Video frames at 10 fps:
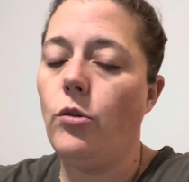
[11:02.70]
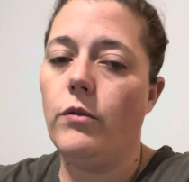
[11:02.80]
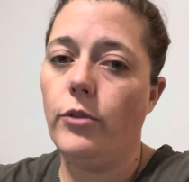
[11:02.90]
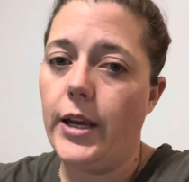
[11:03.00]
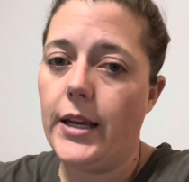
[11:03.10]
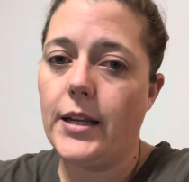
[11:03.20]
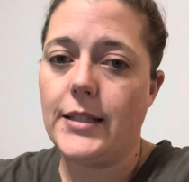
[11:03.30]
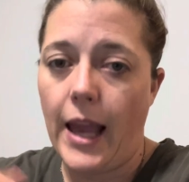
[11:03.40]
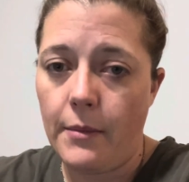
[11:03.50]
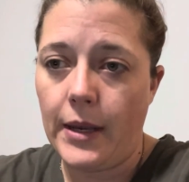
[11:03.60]
of
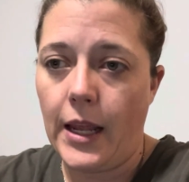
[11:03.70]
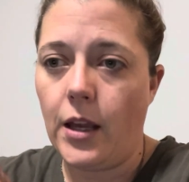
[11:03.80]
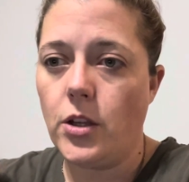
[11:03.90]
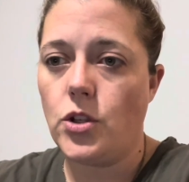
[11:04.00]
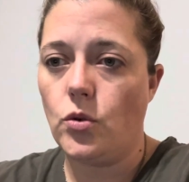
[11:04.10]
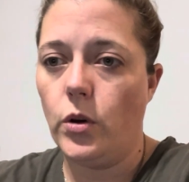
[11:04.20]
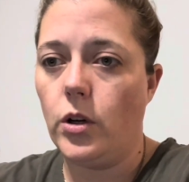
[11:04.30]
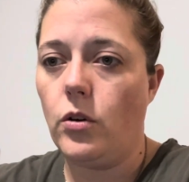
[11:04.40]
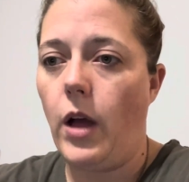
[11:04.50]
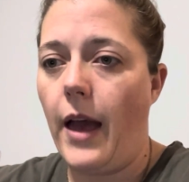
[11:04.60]
re-examining
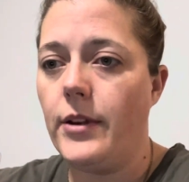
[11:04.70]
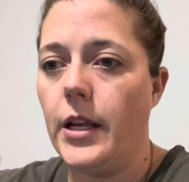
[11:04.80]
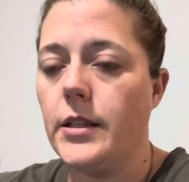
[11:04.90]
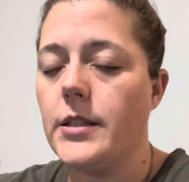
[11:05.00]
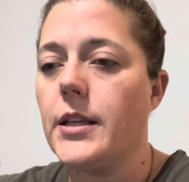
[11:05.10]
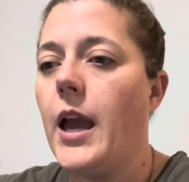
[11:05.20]
historical evidence,